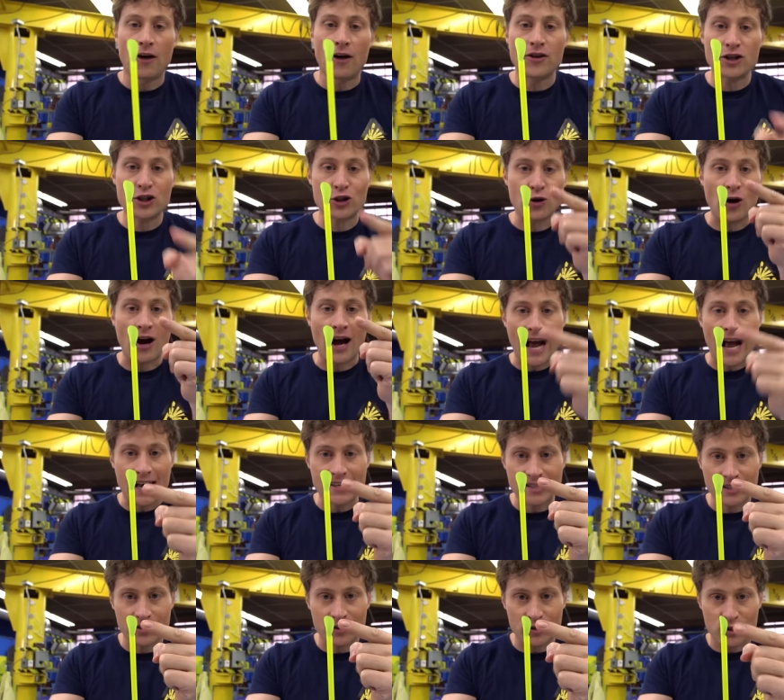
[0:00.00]
Now, this straw
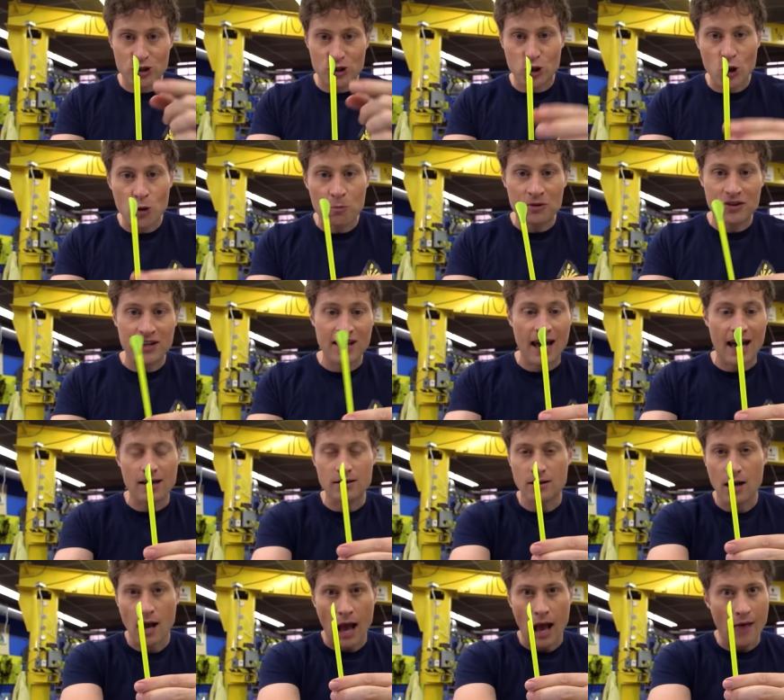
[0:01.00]
has a little scoop at the
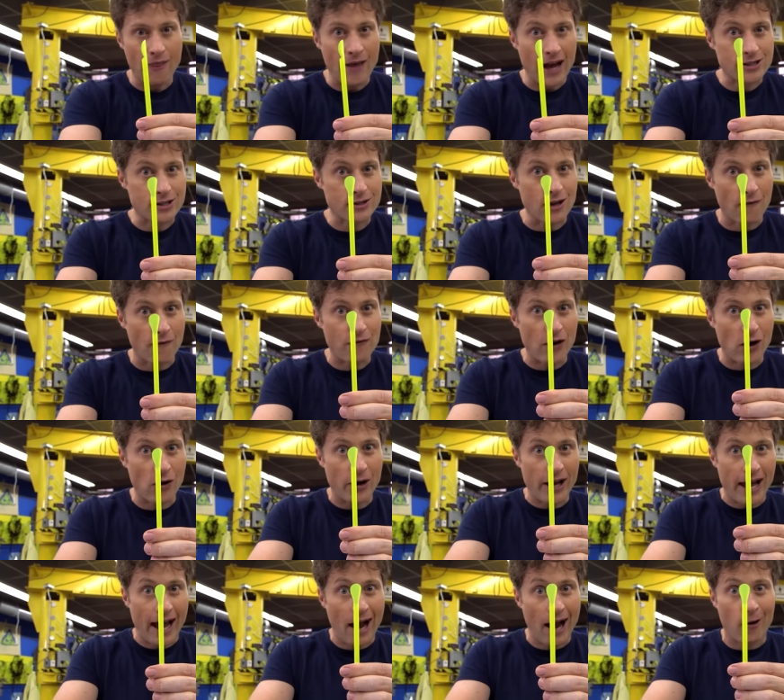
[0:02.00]
end, and that's not
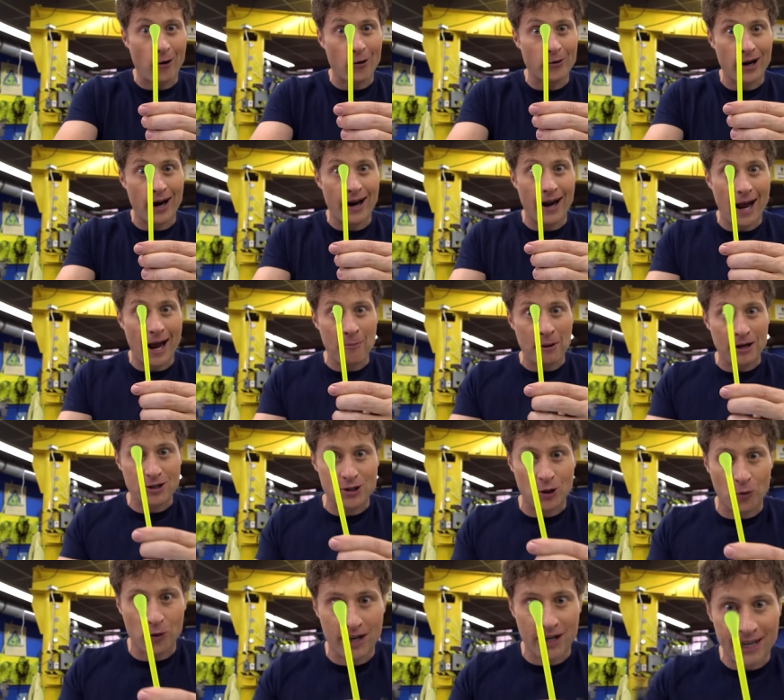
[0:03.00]
very aerodynamic,
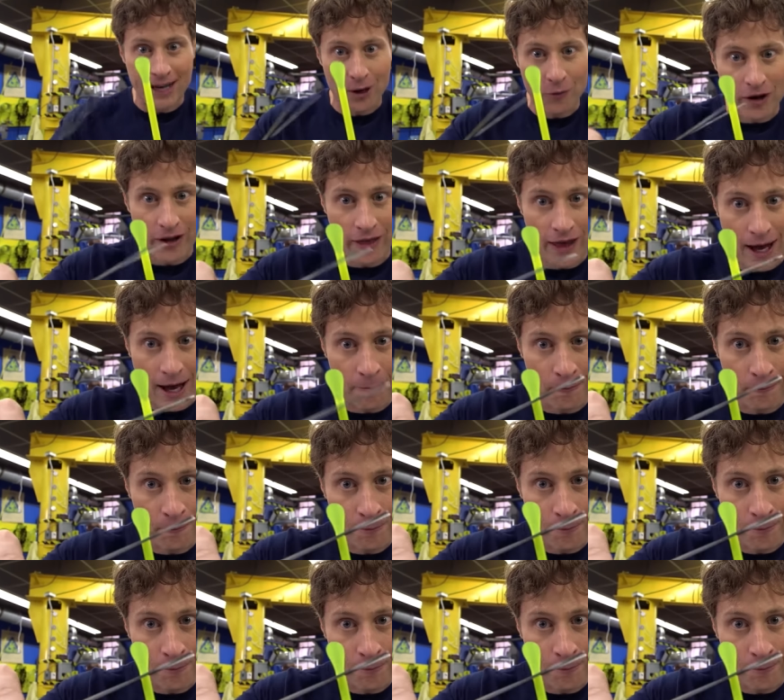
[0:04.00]
so we're going to get rid of that.